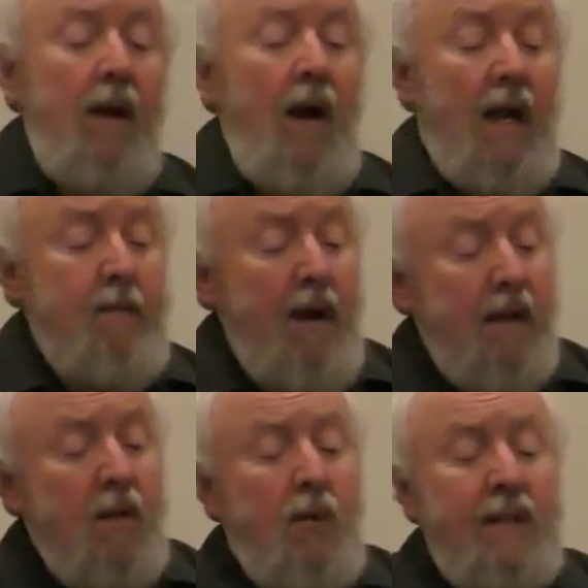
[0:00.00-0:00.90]
And
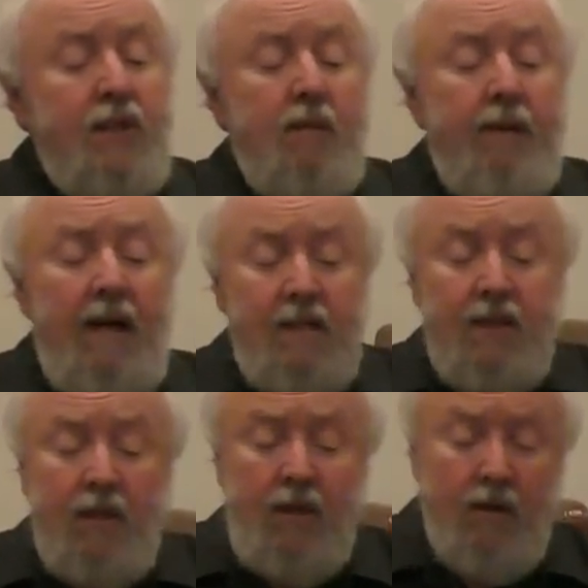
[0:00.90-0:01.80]
among the ones to be
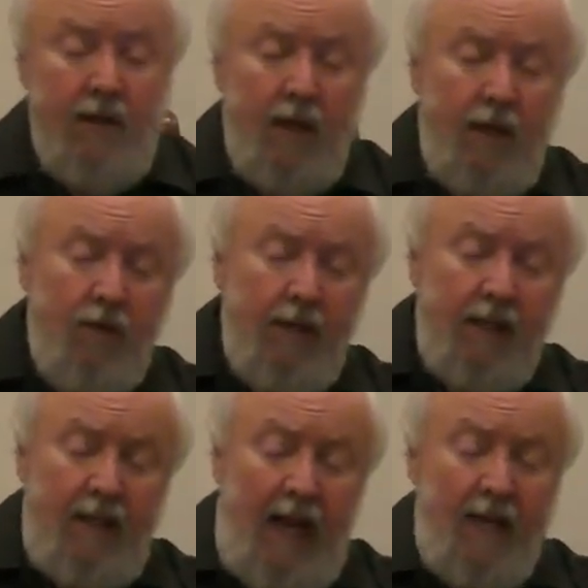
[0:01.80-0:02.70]
executed
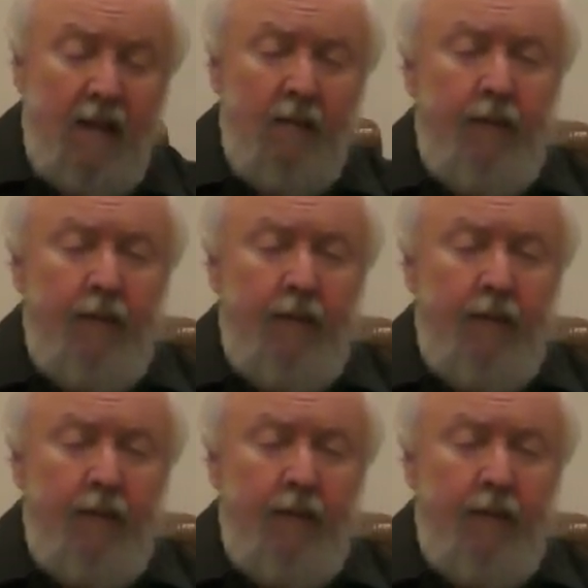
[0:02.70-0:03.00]
included Daniel,